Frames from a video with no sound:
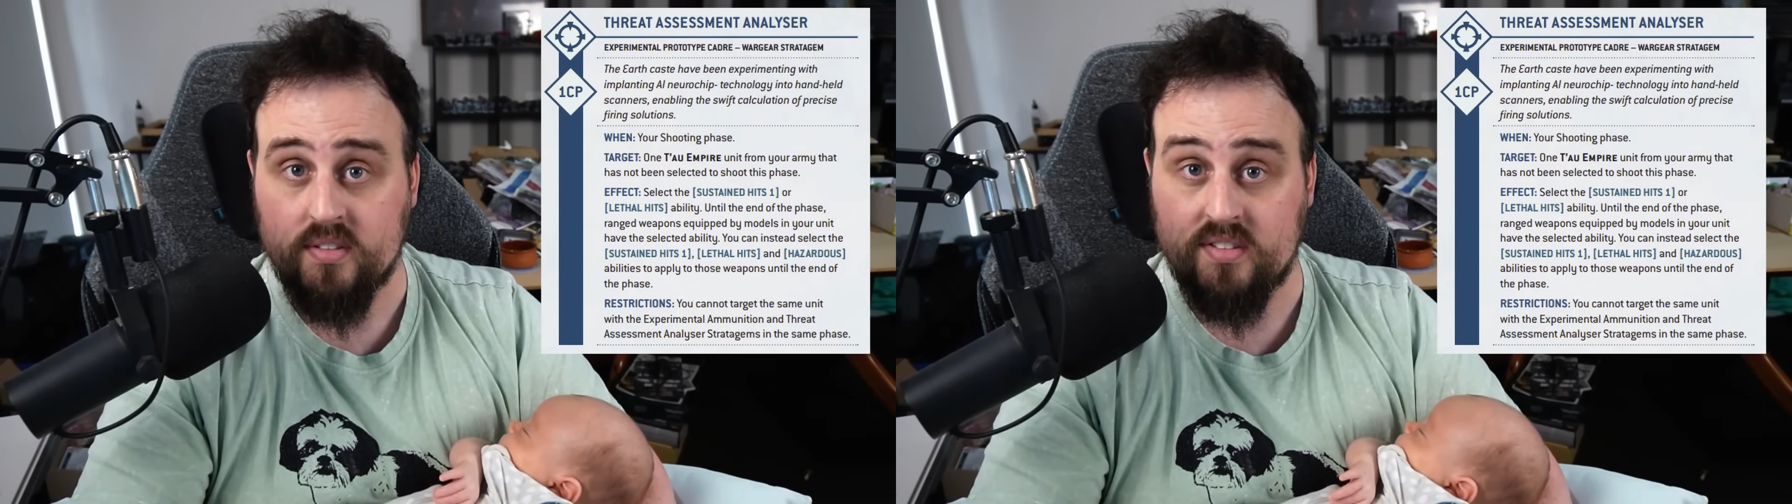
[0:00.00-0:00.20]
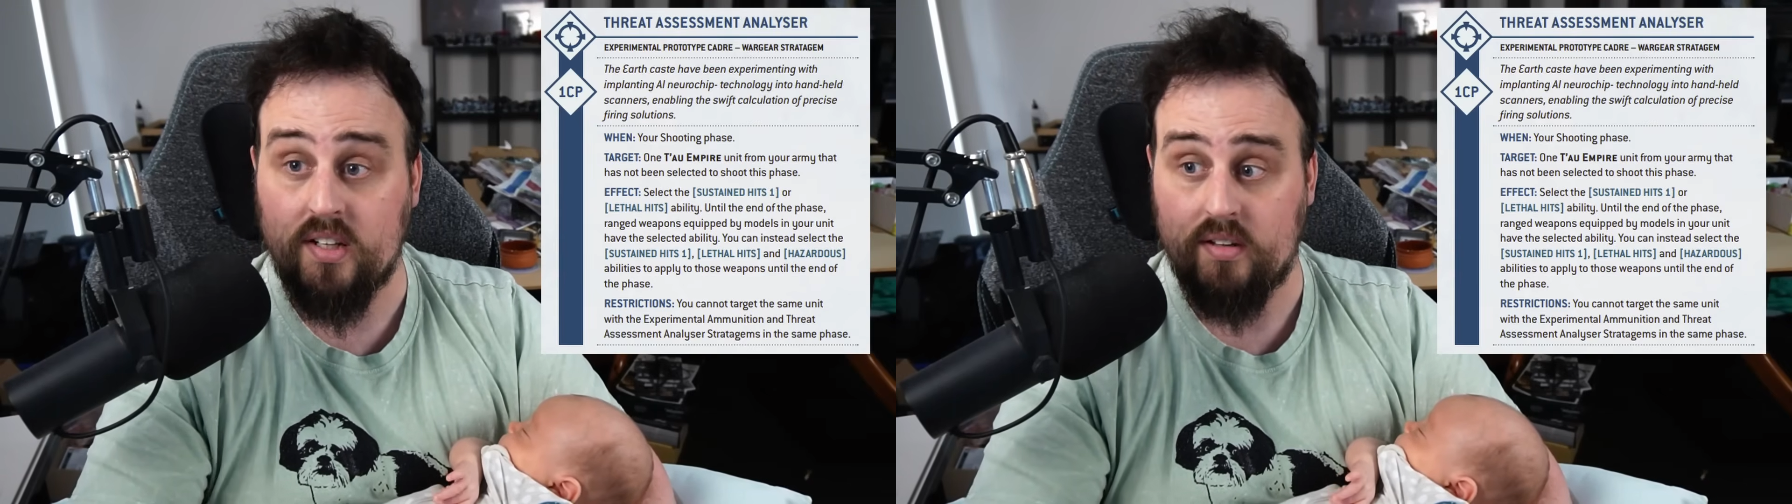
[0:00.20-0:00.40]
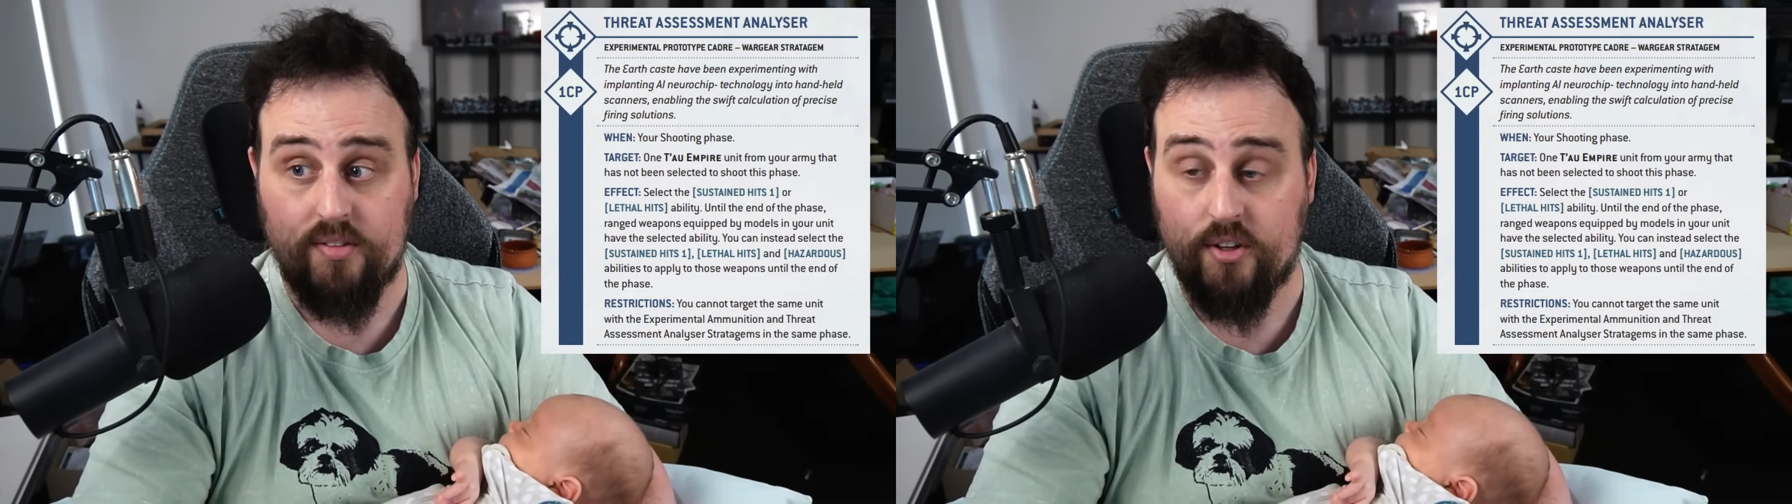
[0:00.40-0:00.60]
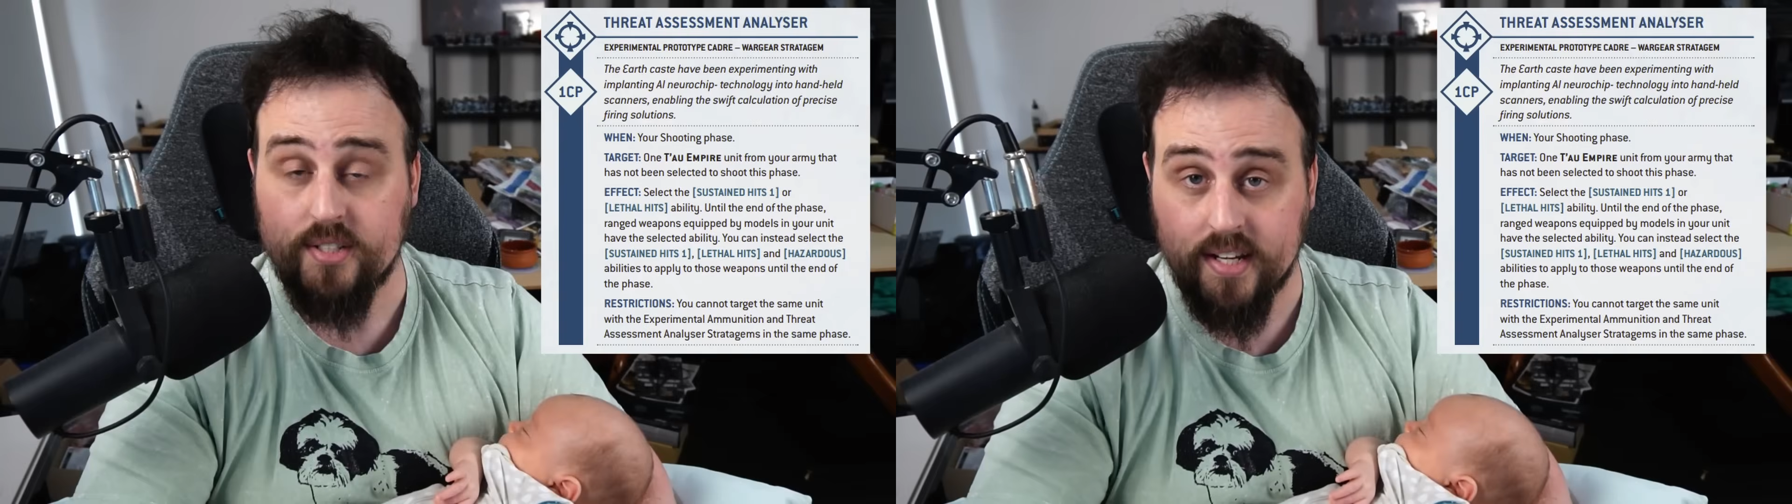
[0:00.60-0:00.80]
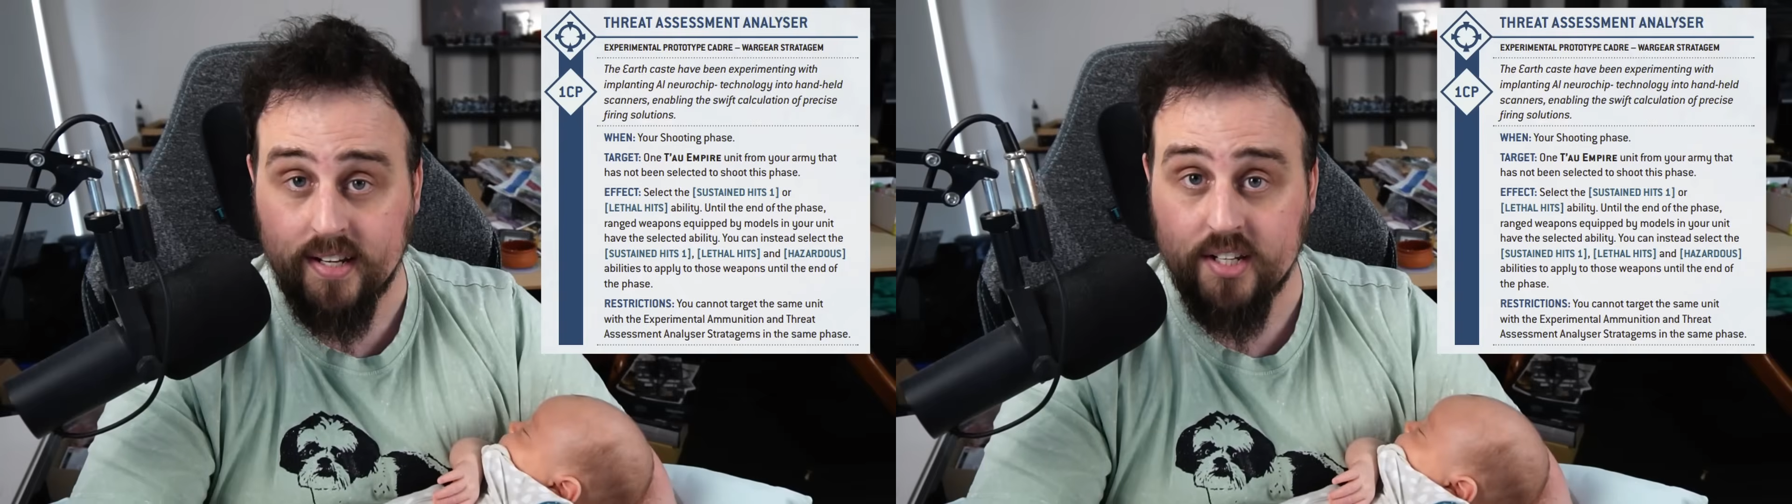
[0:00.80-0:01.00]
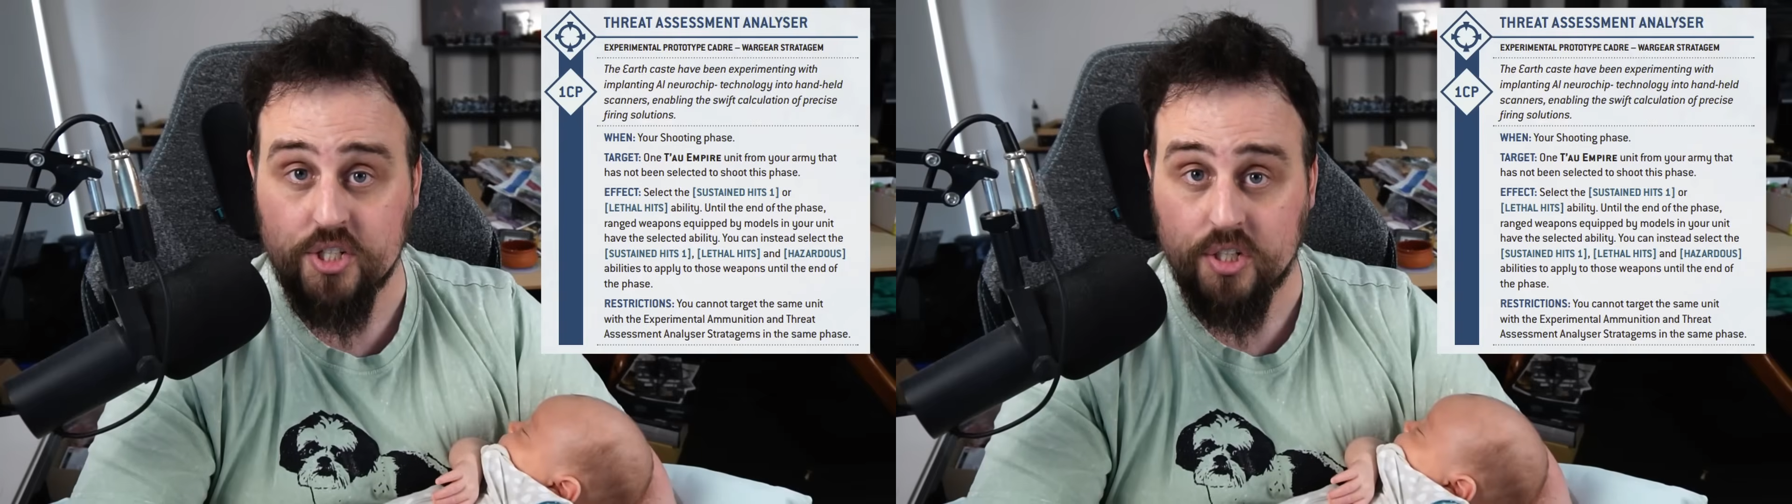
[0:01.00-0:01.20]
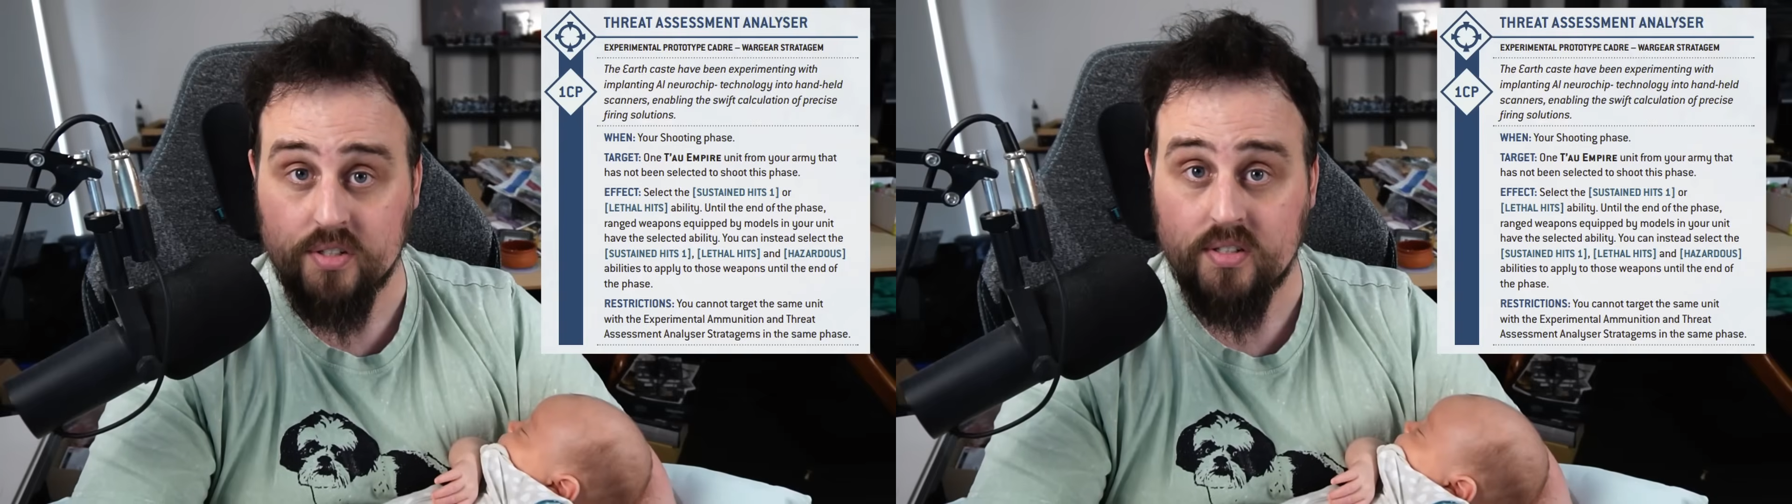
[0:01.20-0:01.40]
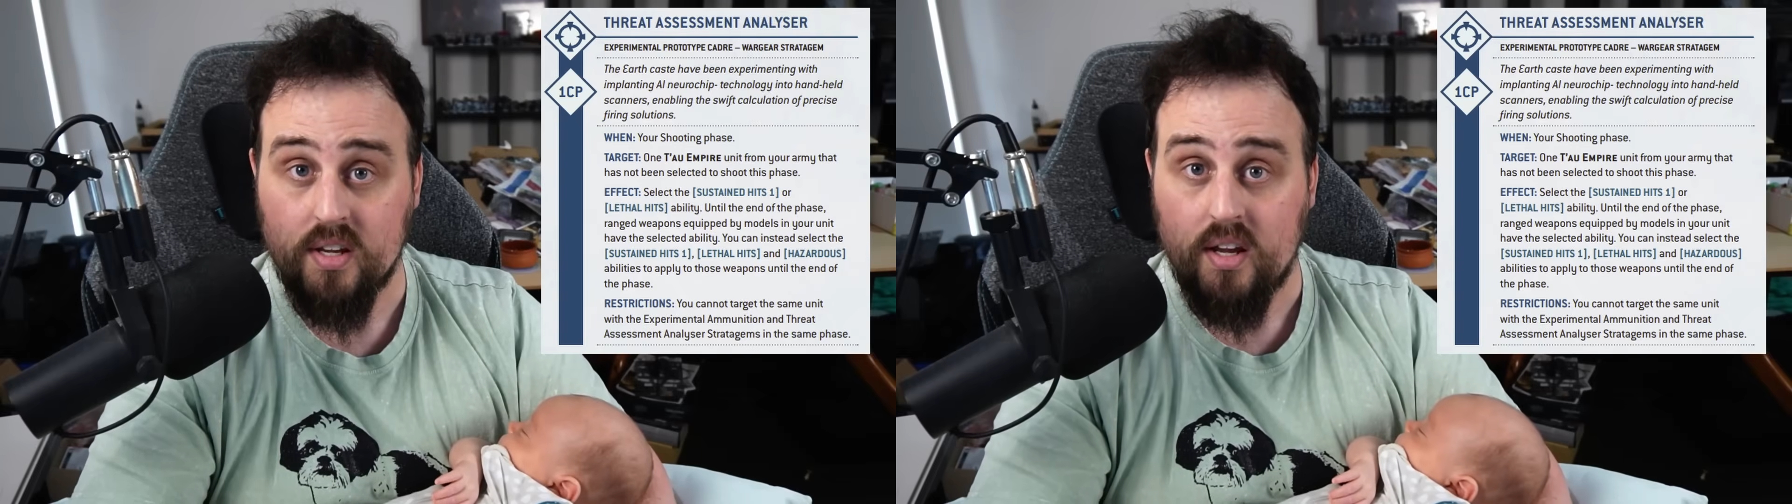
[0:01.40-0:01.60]
sit at 13
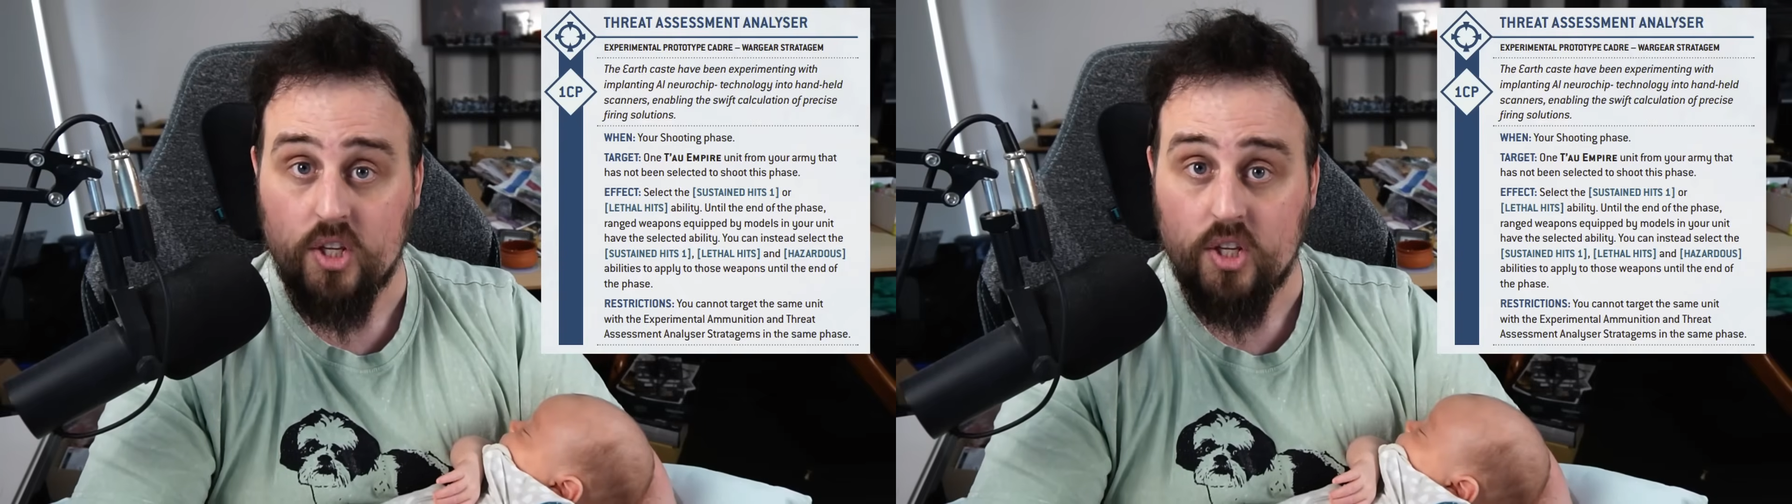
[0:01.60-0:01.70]
inches,